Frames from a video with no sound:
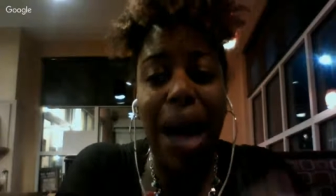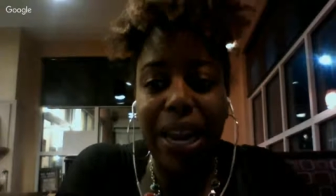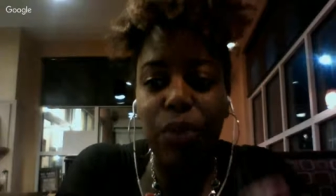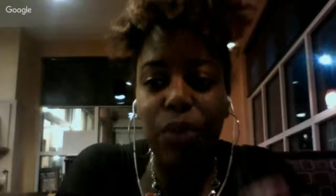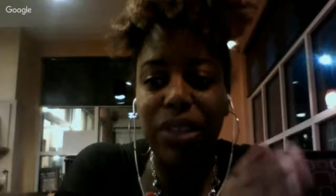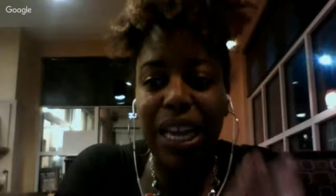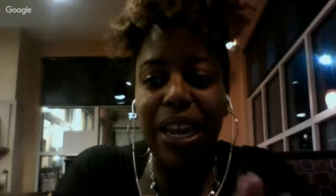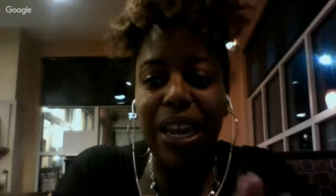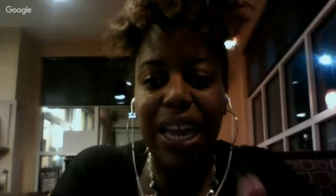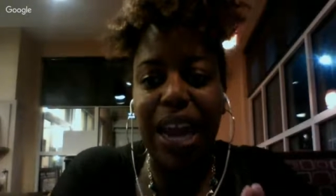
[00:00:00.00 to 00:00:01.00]
was
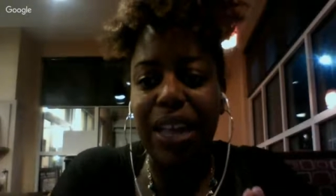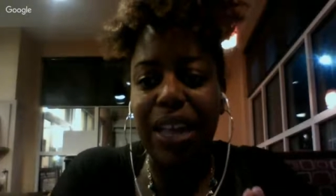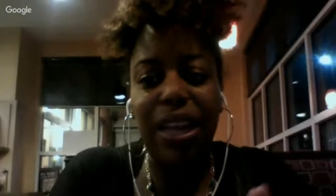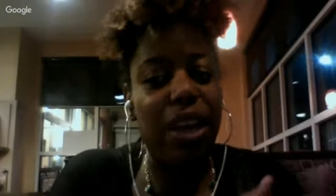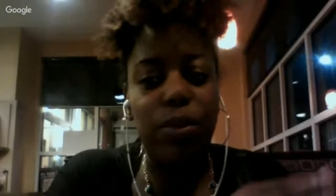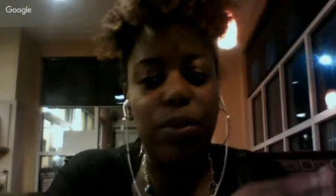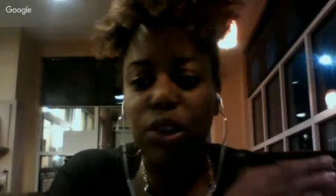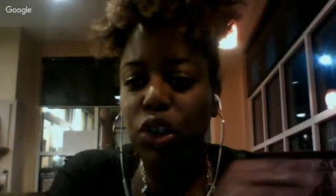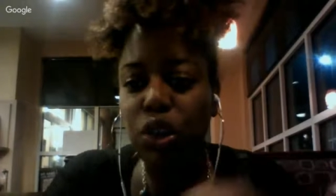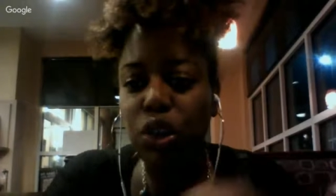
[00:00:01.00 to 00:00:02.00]
indicating that there was
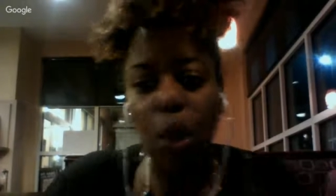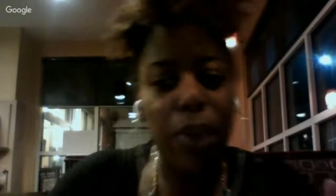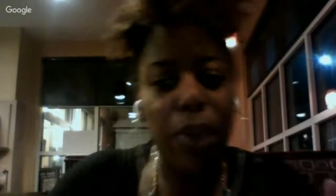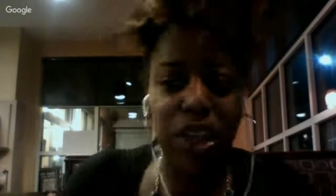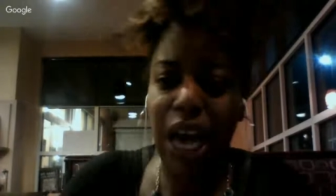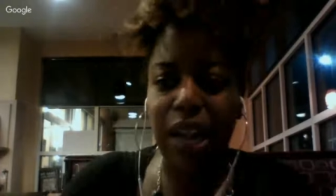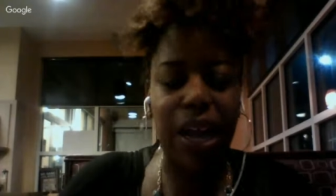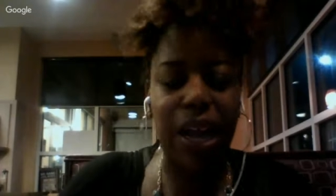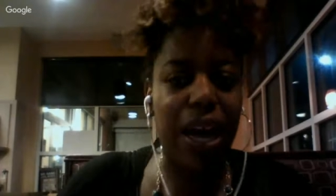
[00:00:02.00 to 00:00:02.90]
so much out of line.